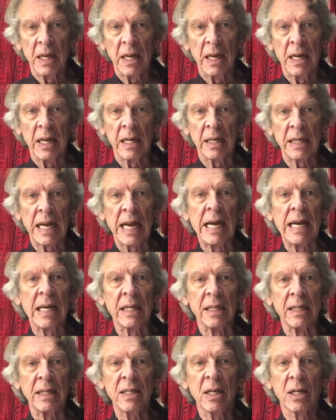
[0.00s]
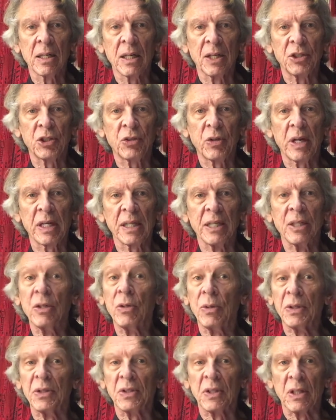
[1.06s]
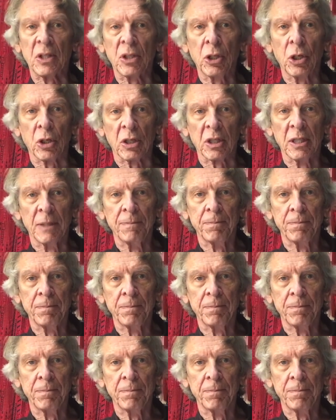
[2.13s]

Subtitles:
and Anne, a young Australian who is the cook.